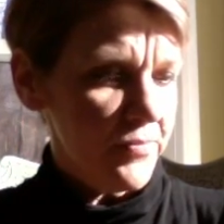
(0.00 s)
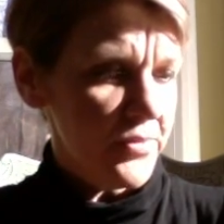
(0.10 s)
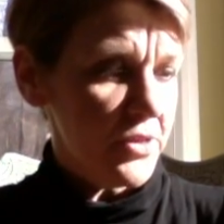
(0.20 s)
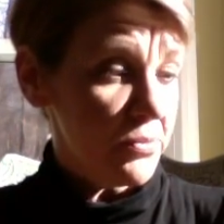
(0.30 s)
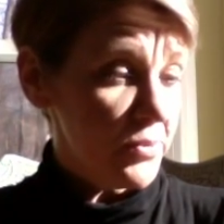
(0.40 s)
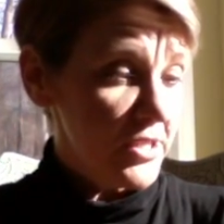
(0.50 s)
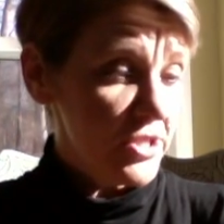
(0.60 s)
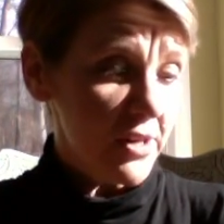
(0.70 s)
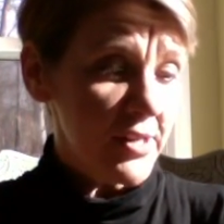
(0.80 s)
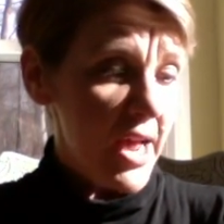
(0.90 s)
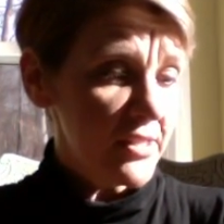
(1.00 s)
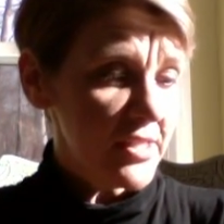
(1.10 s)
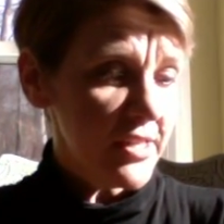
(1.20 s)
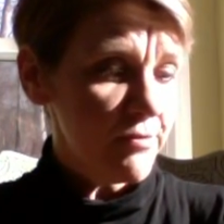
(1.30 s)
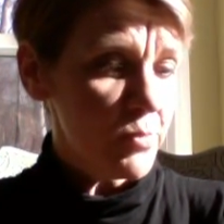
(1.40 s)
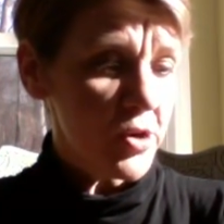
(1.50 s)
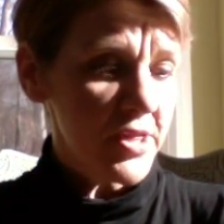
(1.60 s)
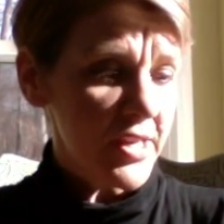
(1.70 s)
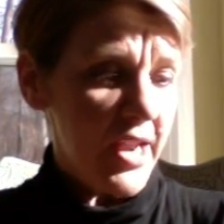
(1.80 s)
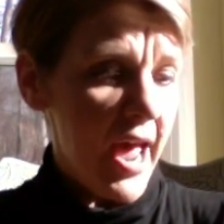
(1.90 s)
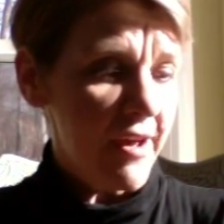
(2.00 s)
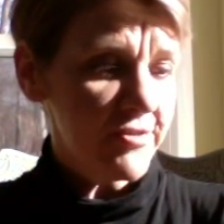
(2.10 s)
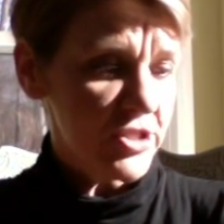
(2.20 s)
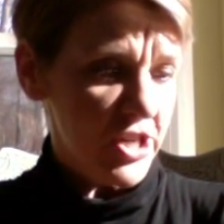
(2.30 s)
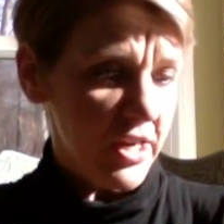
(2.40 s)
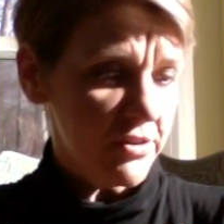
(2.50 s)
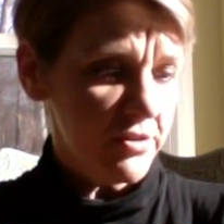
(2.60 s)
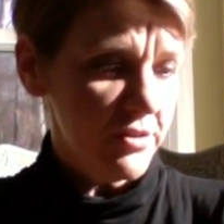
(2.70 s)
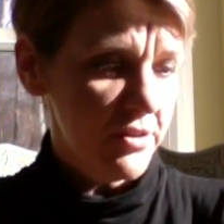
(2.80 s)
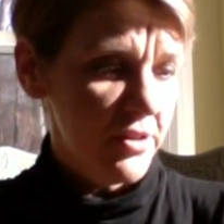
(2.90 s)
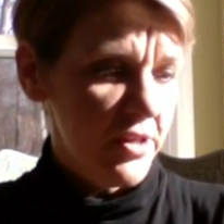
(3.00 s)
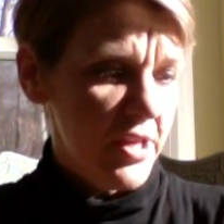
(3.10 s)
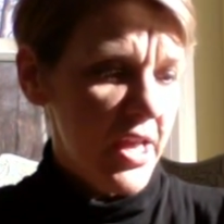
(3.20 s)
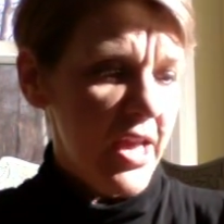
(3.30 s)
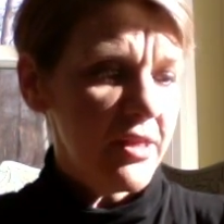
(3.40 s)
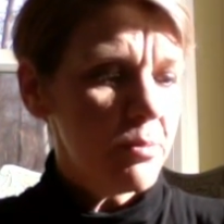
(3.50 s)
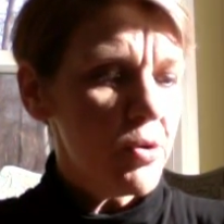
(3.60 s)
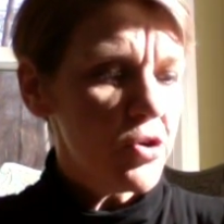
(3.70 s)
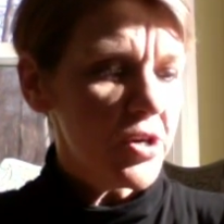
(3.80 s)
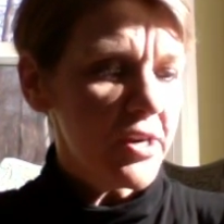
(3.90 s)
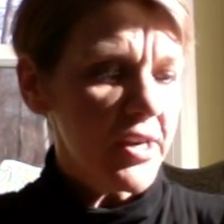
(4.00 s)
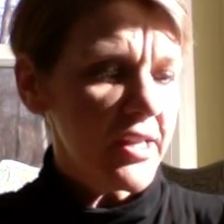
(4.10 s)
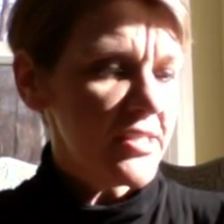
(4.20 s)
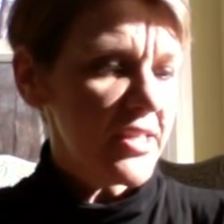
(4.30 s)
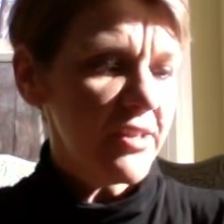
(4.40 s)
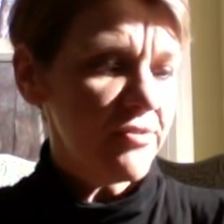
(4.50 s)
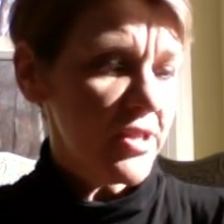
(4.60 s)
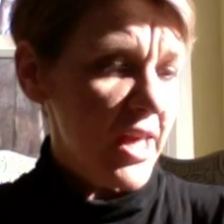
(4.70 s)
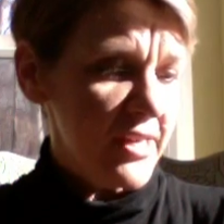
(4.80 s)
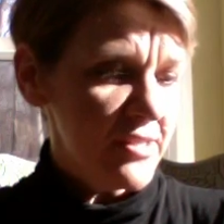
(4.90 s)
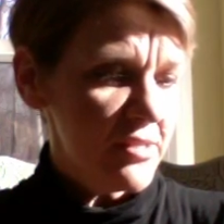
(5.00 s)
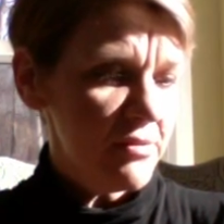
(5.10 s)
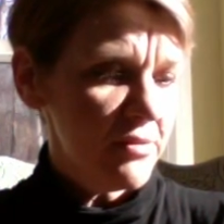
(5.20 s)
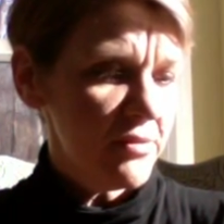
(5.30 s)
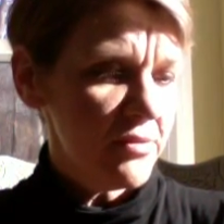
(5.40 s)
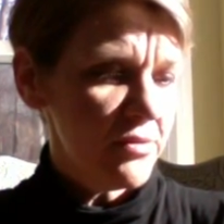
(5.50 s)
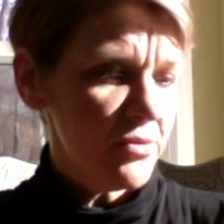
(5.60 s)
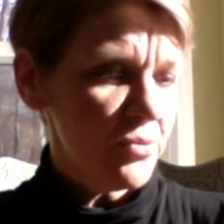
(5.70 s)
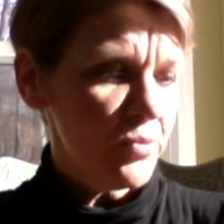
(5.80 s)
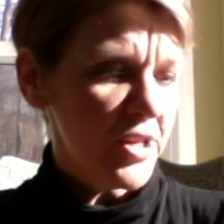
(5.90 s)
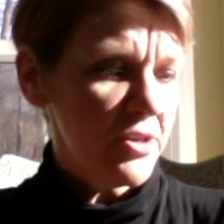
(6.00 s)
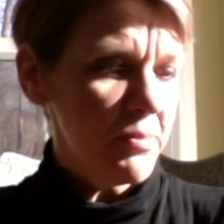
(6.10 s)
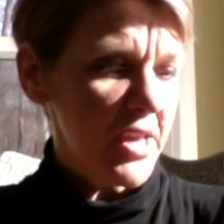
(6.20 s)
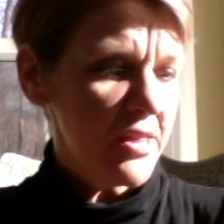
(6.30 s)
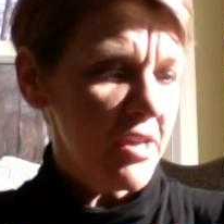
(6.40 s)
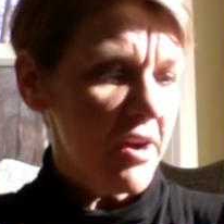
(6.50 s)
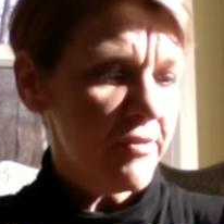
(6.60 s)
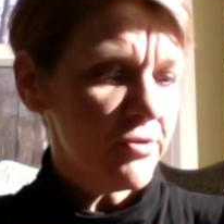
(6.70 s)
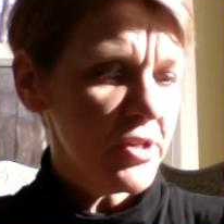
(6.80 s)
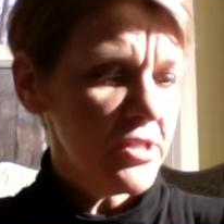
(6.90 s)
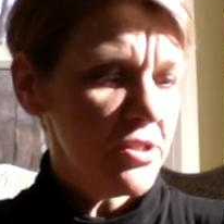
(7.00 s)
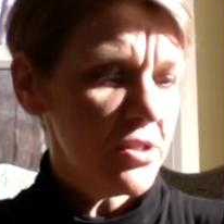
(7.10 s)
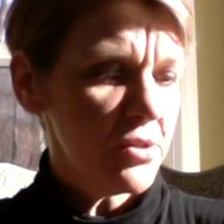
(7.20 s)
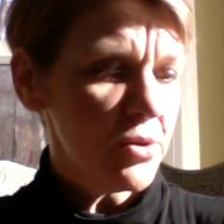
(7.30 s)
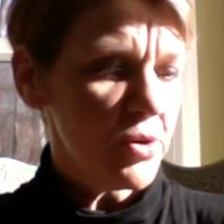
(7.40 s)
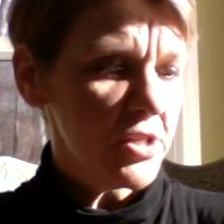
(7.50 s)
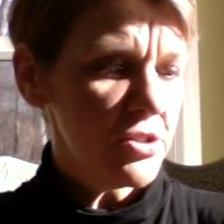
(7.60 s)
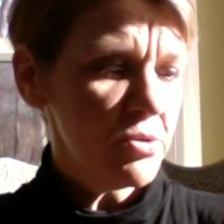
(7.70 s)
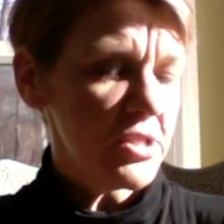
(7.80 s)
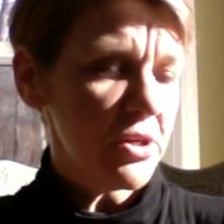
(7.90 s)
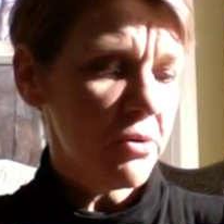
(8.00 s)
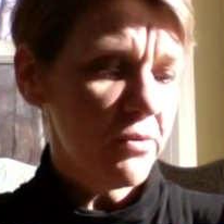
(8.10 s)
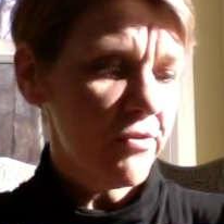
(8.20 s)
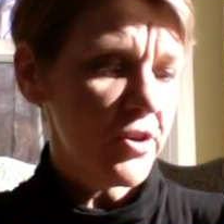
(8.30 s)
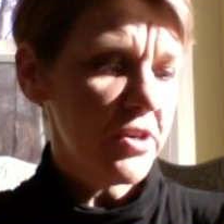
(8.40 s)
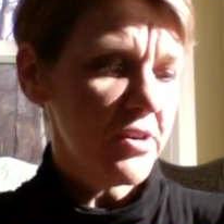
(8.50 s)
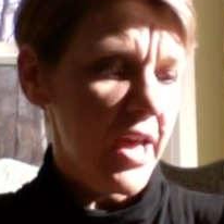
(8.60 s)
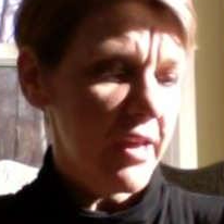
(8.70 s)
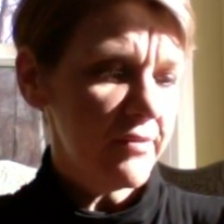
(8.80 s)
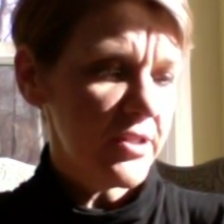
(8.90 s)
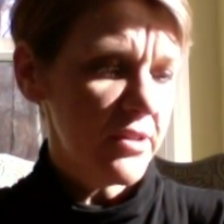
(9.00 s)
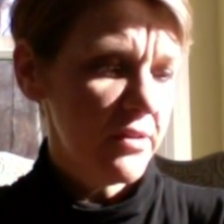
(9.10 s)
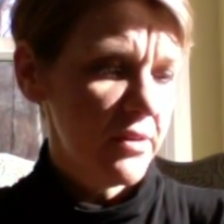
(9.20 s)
The rich are not to give more than half a shekel, and the poor are not to give less when you make the offering to the Lord to atone for your lives.